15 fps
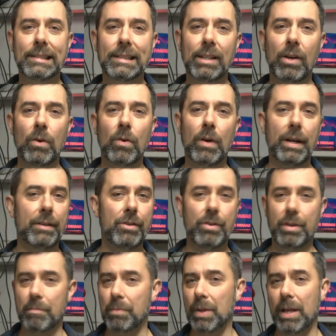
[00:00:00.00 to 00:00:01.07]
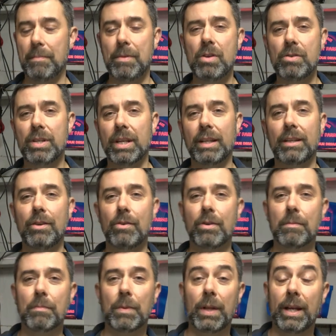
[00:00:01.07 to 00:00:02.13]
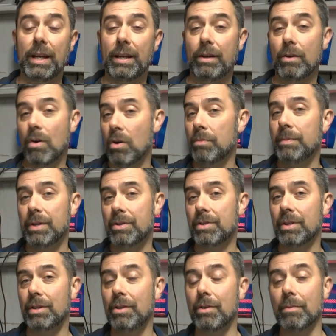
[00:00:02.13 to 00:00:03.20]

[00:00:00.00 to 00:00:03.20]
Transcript: So you can play music, you can play your own music,